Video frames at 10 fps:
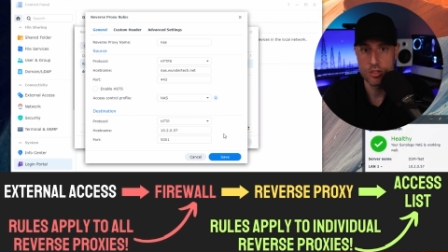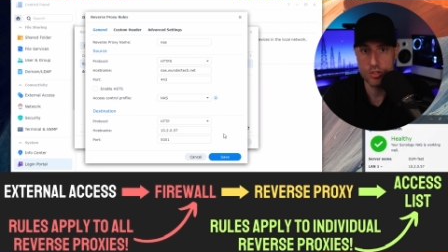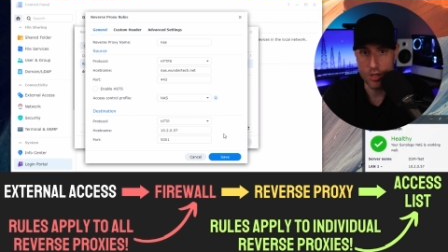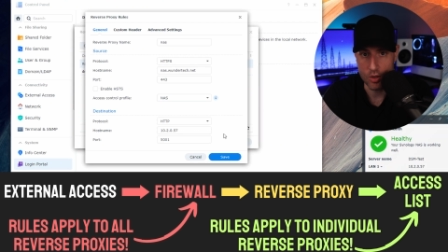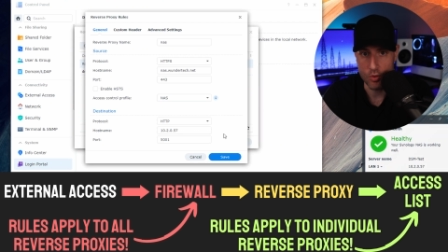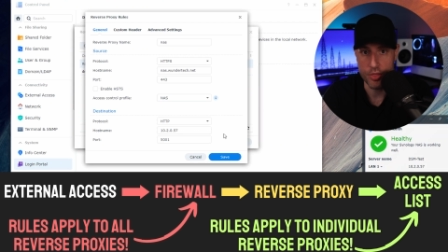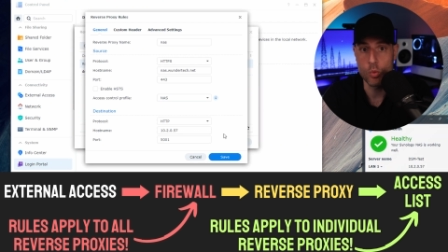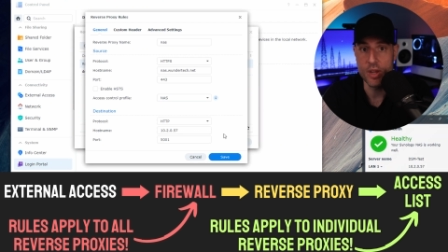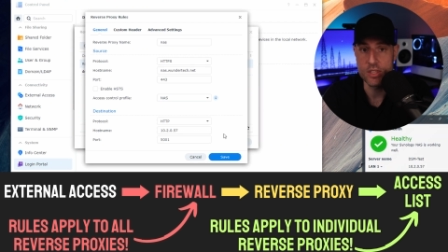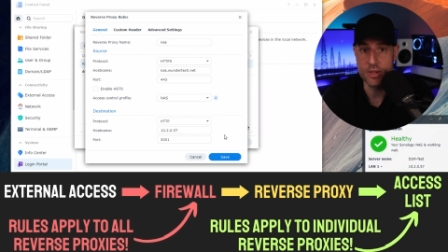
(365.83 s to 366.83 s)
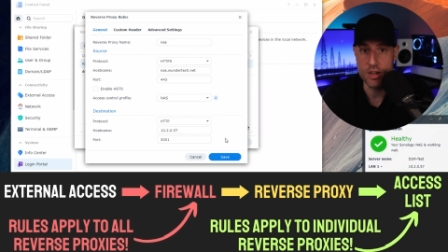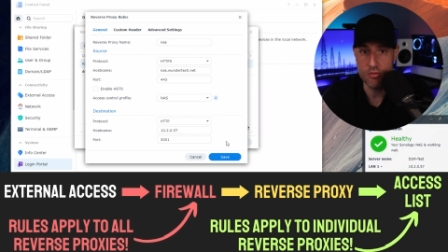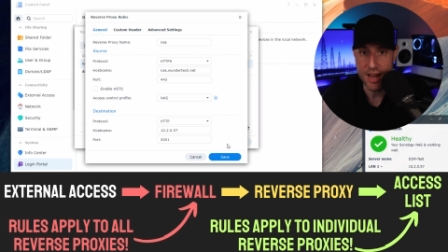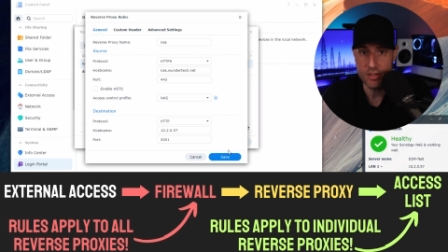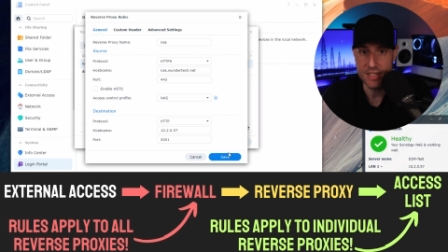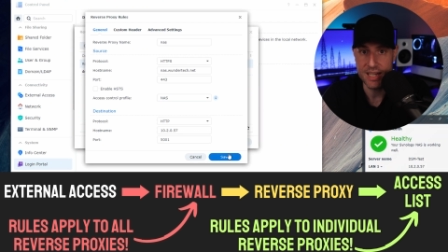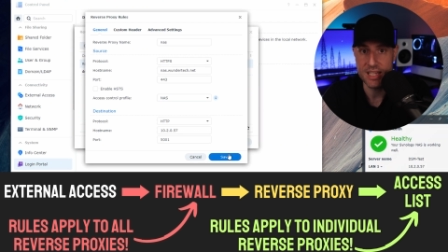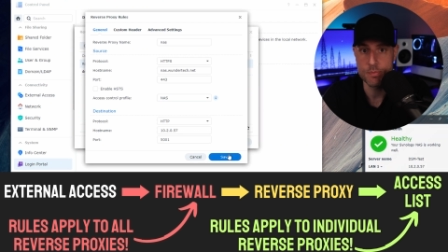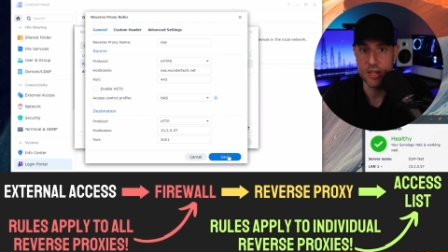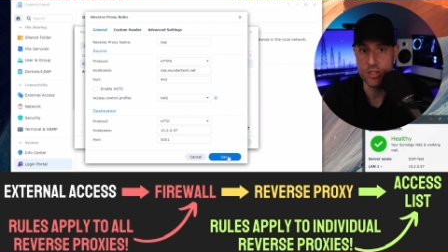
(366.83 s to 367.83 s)
So the way you get around it
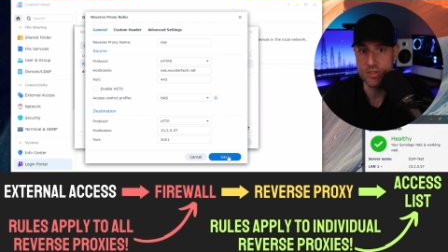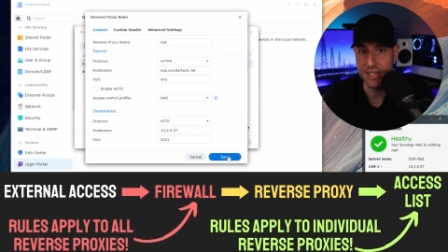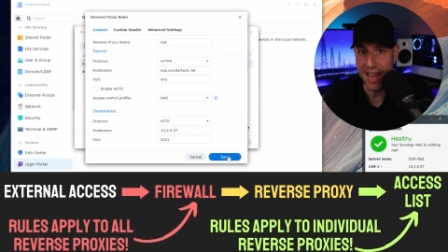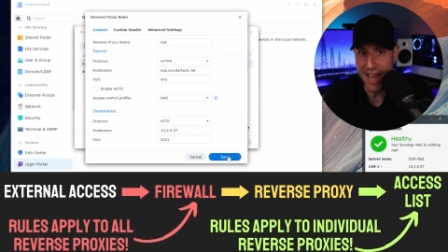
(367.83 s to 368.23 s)
is by using